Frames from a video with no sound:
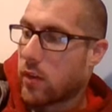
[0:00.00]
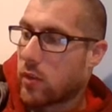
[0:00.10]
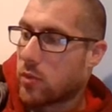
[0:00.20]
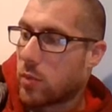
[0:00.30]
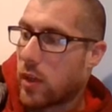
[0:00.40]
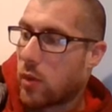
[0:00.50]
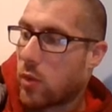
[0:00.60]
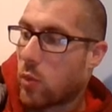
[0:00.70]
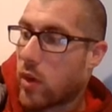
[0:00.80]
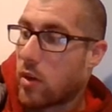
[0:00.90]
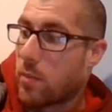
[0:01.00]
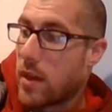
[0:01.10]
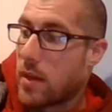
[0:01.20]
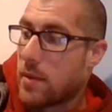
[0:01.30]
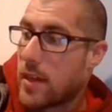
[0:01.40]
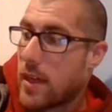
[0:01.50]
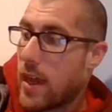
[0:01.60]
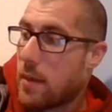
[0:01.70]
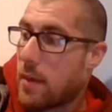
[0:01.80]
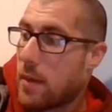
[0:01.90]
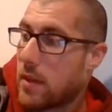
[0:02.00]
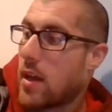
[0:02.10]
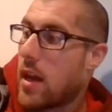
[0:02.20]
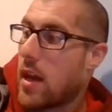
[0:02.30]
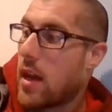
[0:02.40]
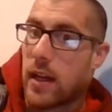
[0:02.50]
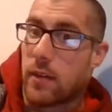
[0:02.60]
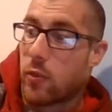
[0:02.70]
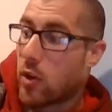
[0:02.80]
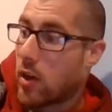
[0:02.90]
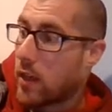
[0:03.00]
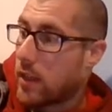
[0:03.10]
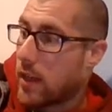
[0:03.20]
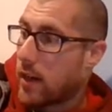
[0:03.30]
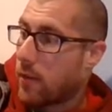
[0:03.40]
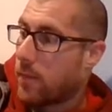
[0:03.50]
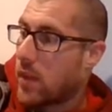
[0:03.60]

girls play with real baby caimans, a kind of crocodile,